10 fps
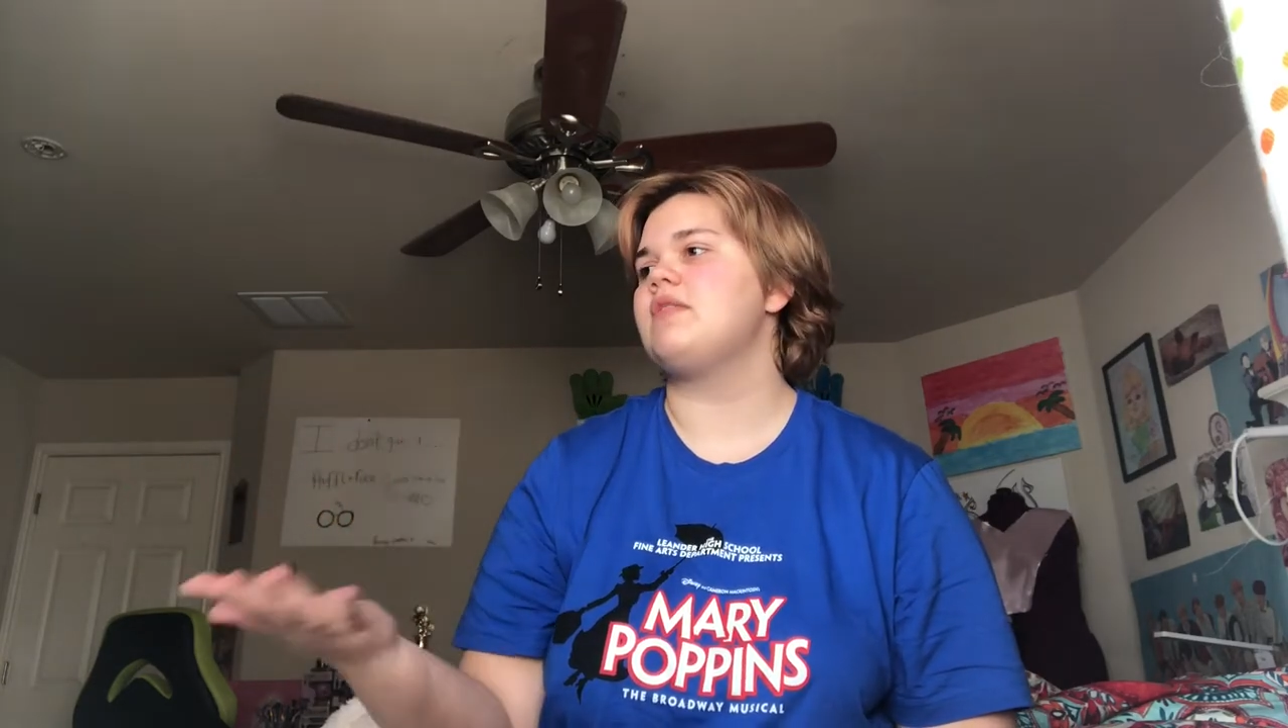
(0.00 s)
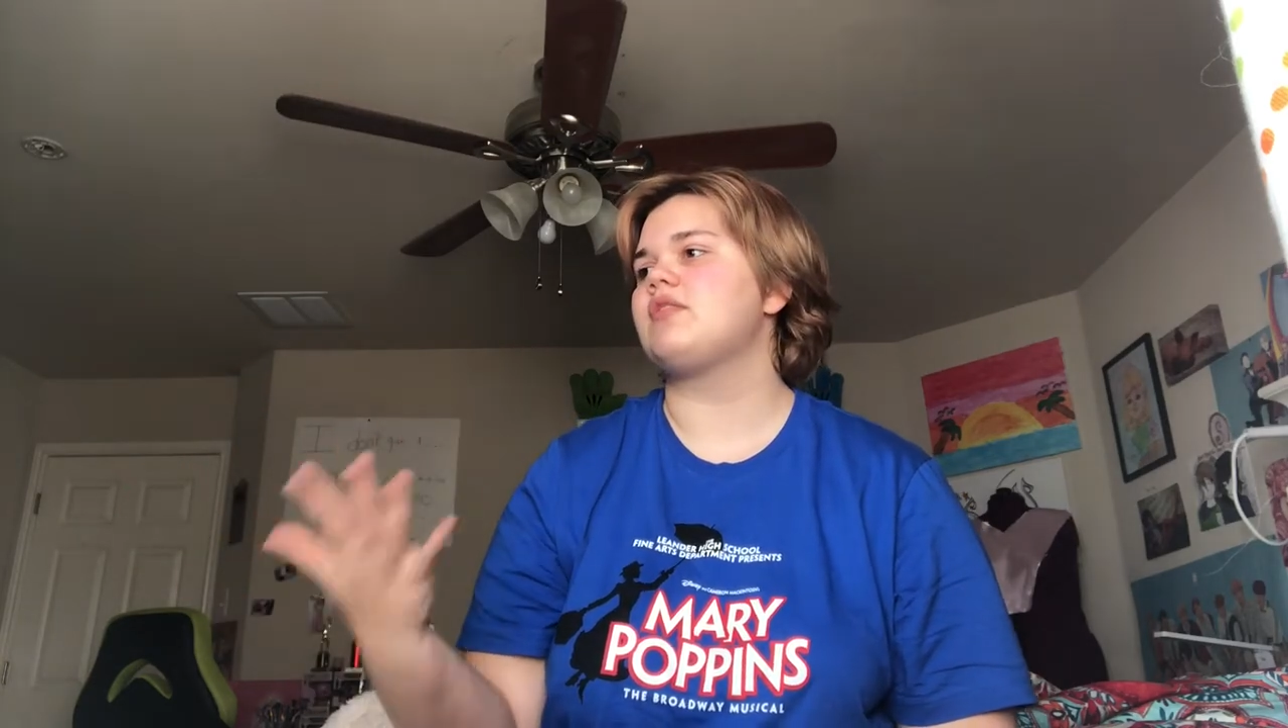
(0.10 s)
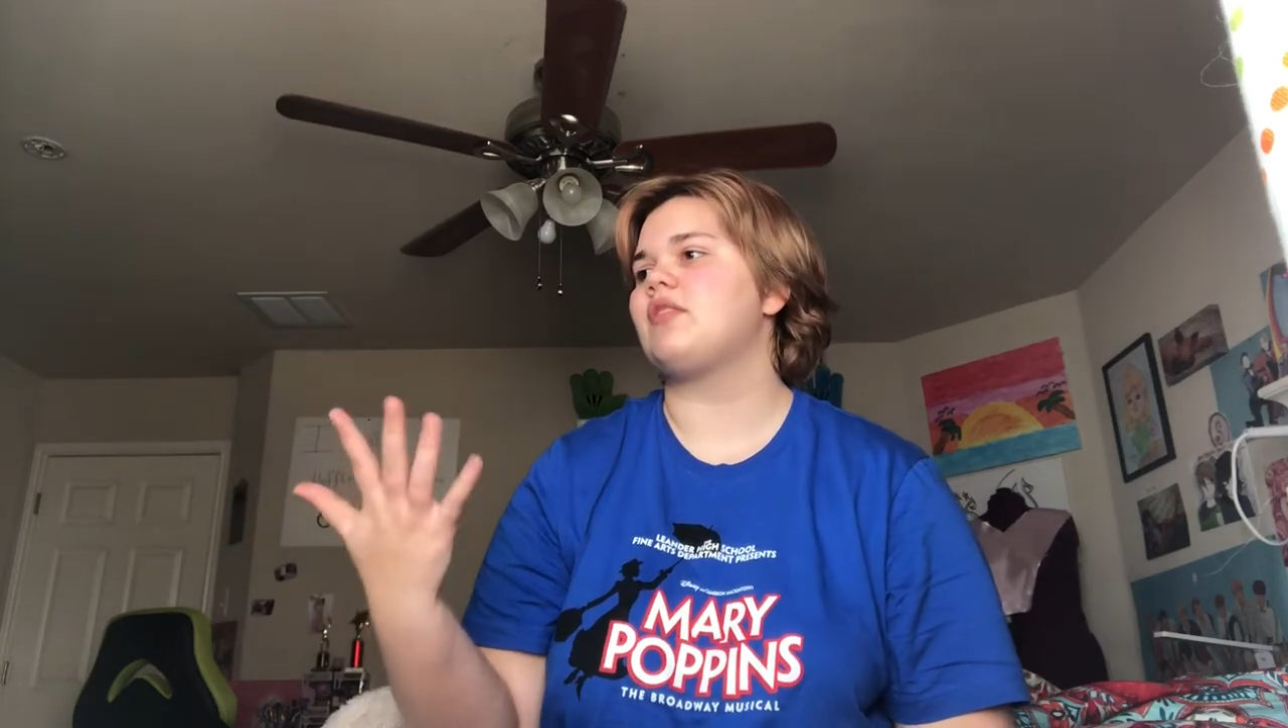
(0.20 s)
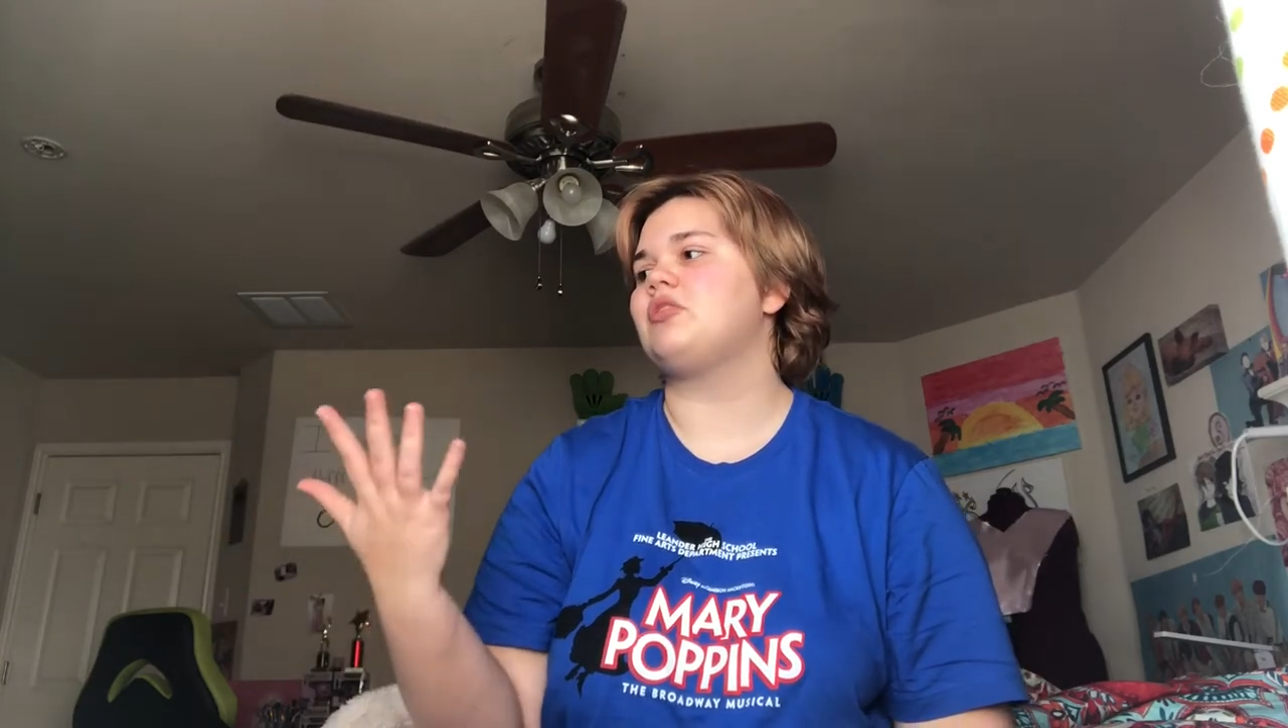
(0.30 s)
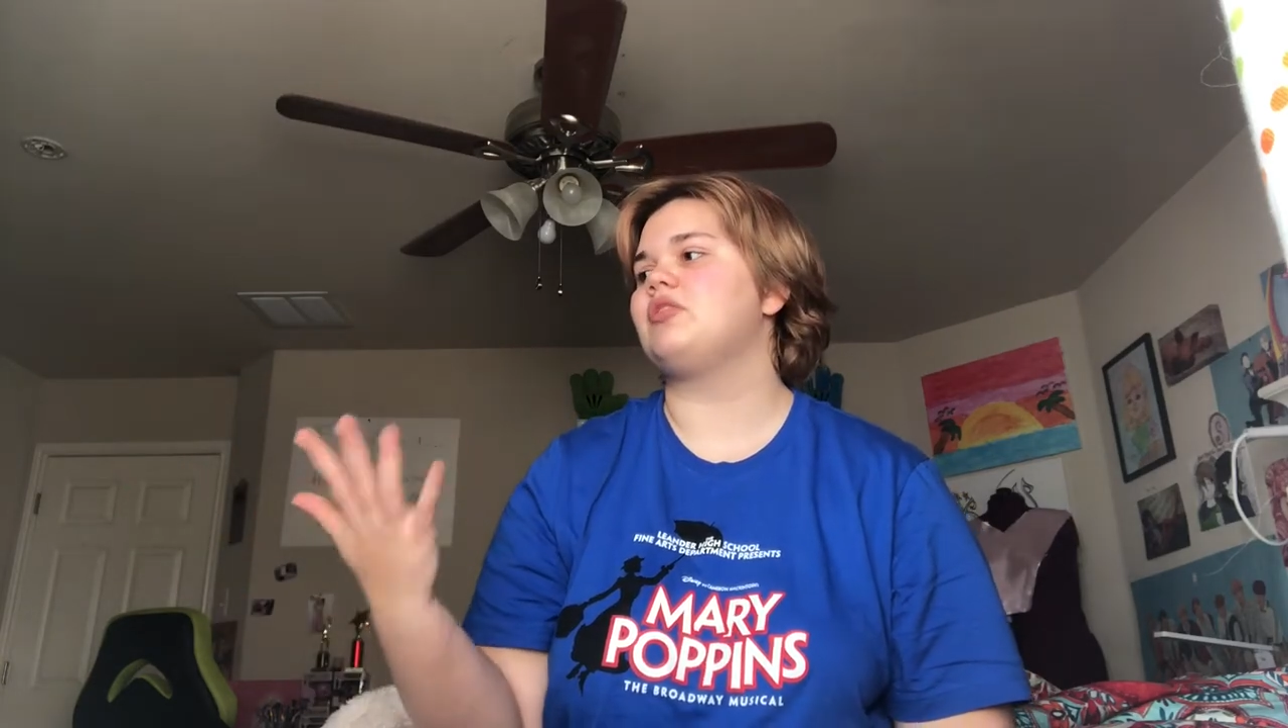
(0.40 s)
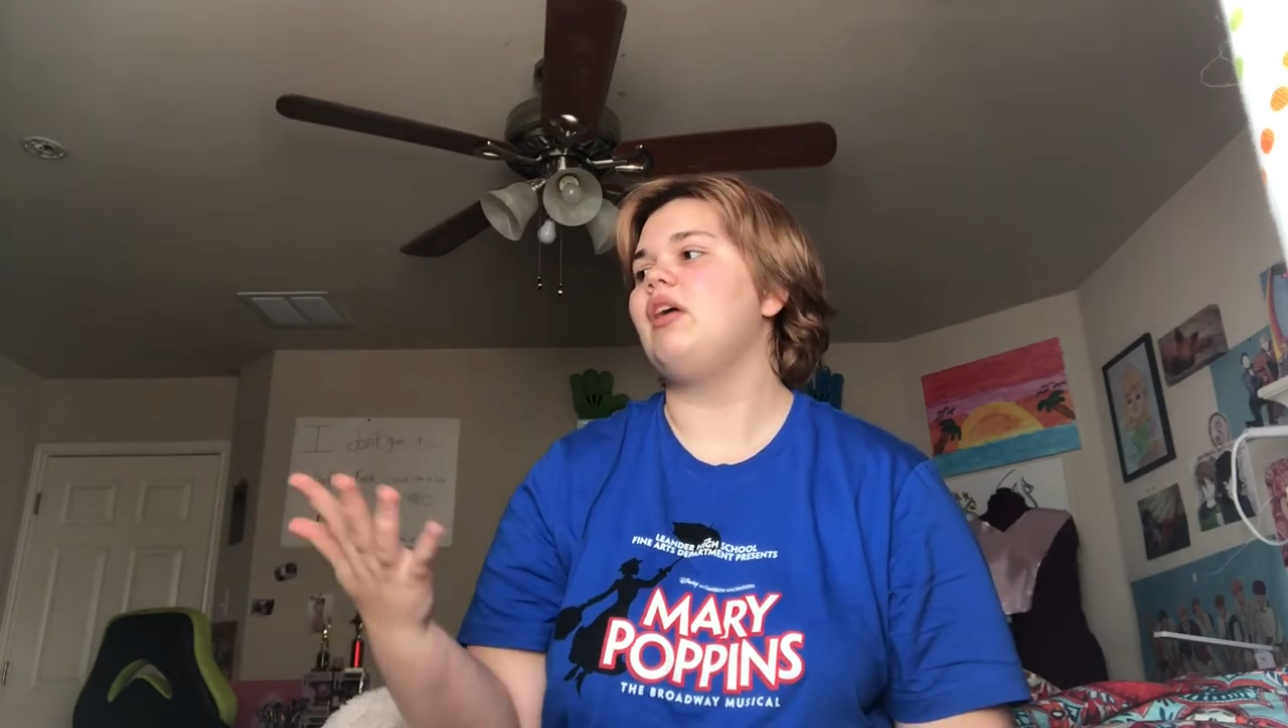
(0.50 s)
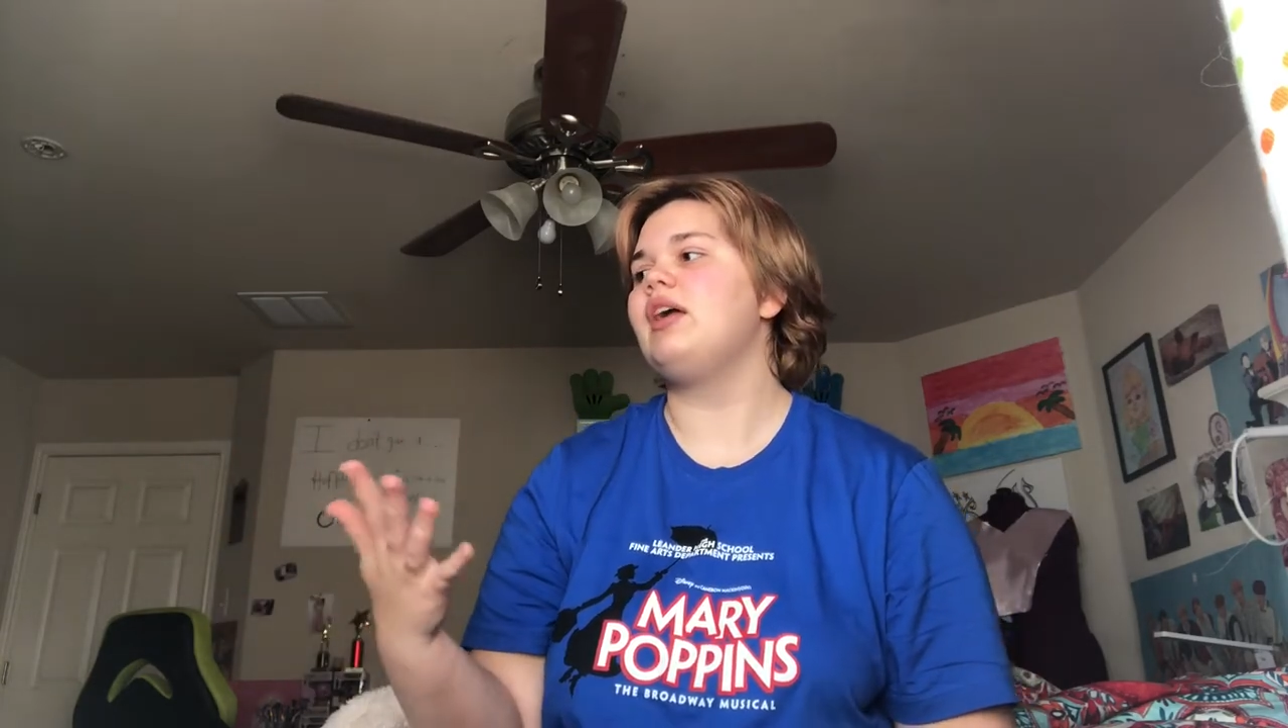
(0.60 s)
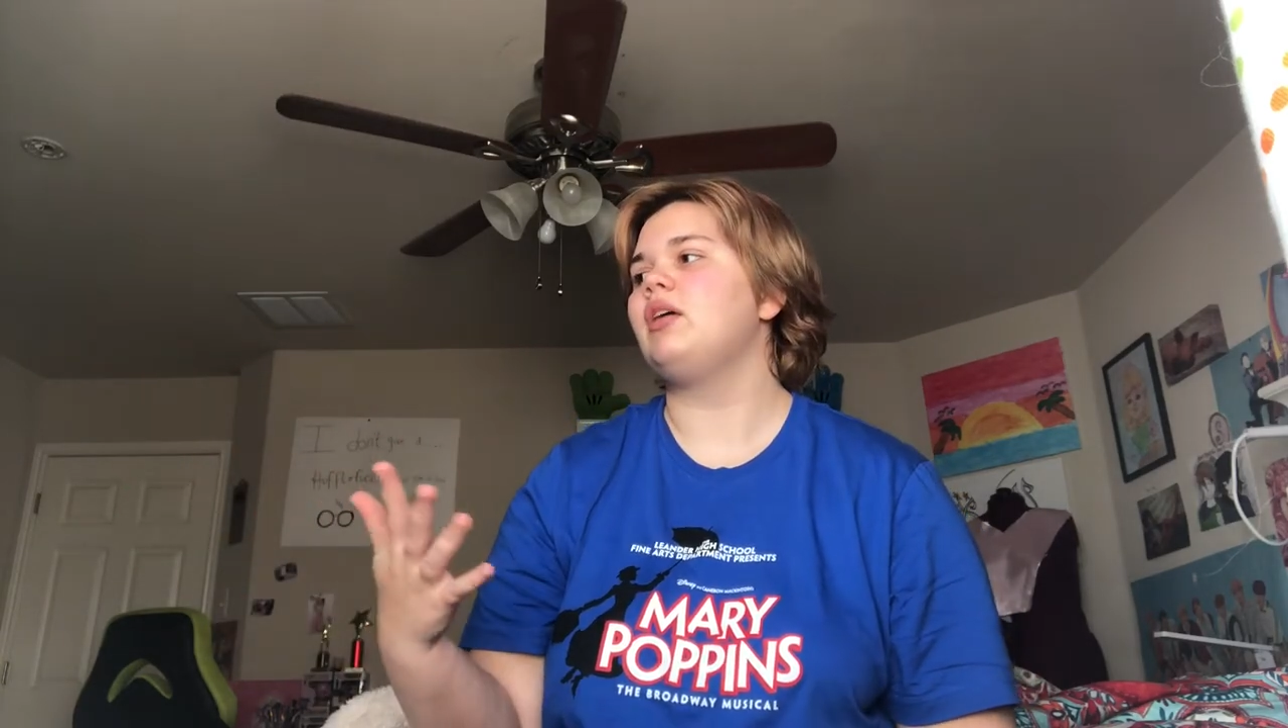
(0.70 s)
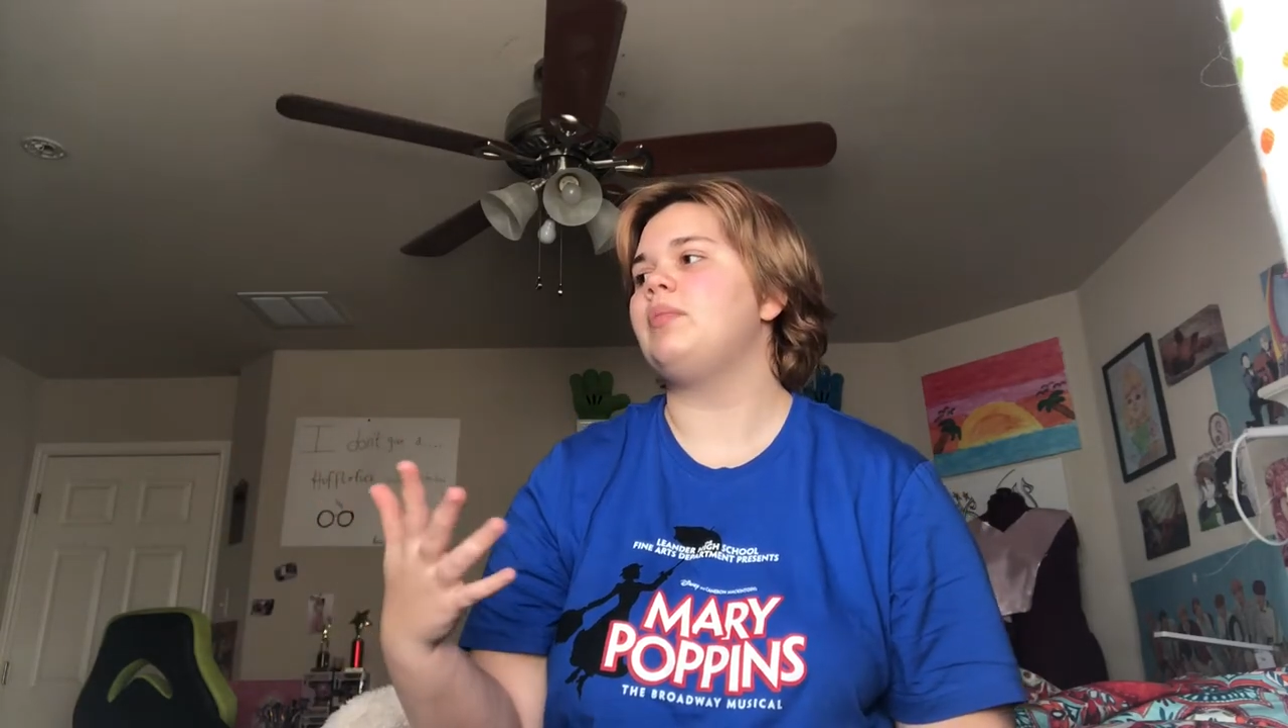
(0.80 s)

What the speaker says: locks on her tank